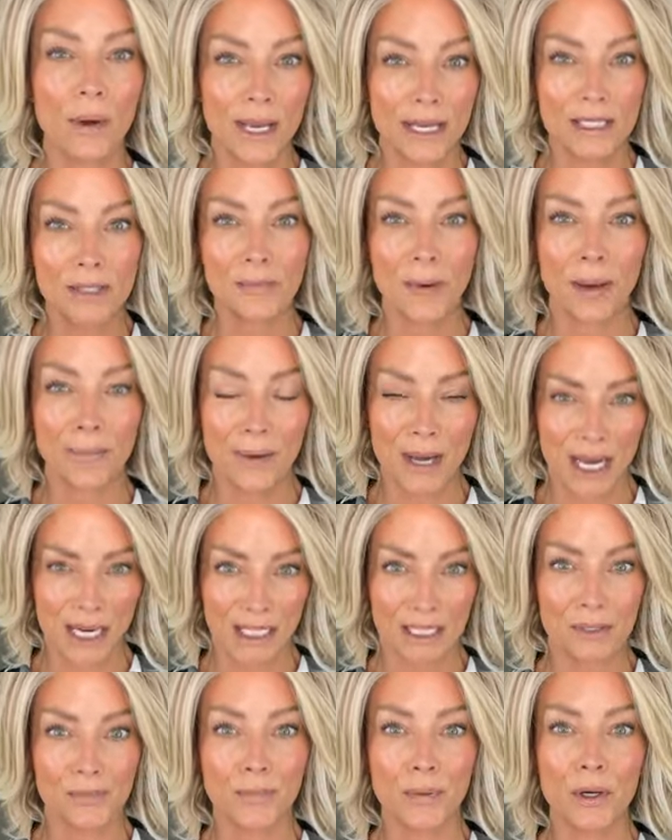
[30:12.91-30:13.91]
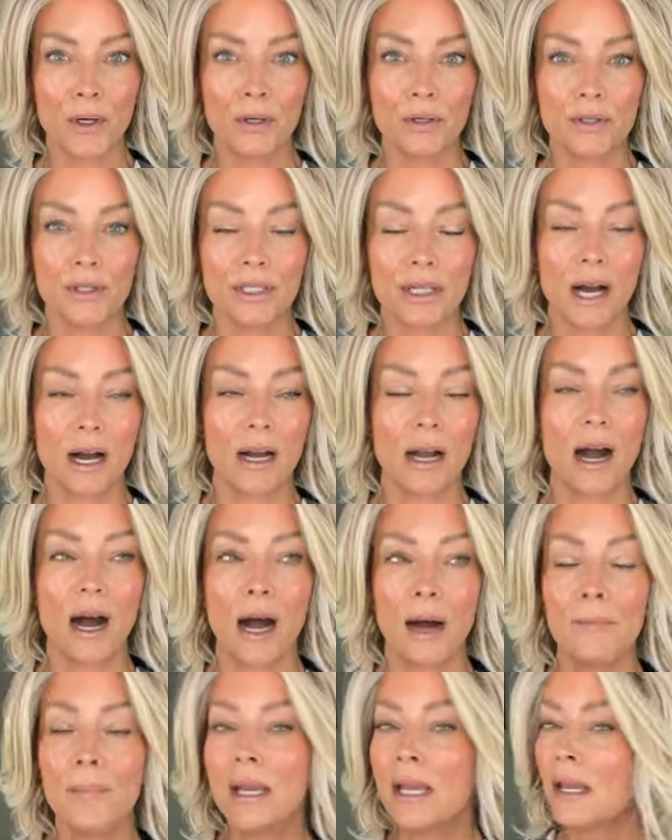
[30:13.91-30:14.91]

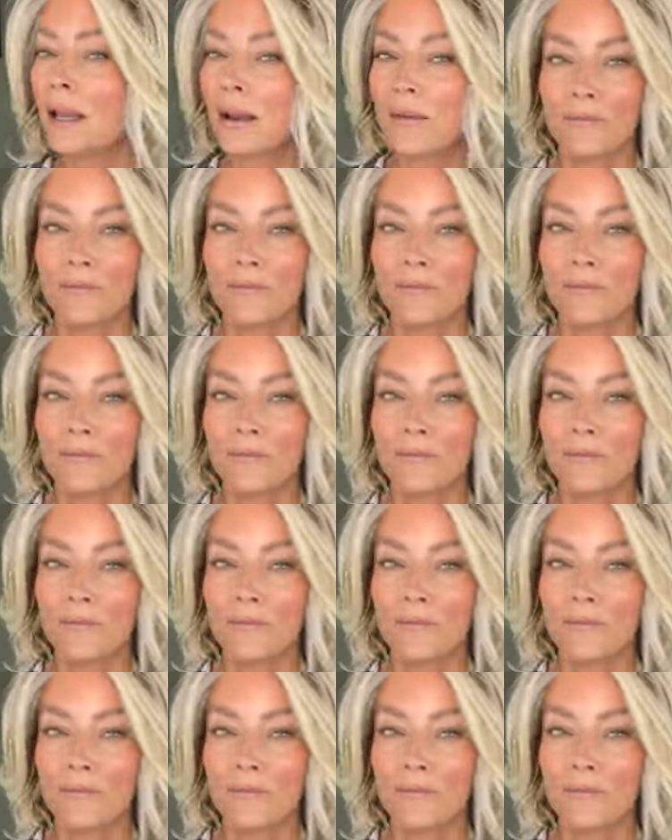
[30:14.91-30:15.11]
wigsbypattispearls.com,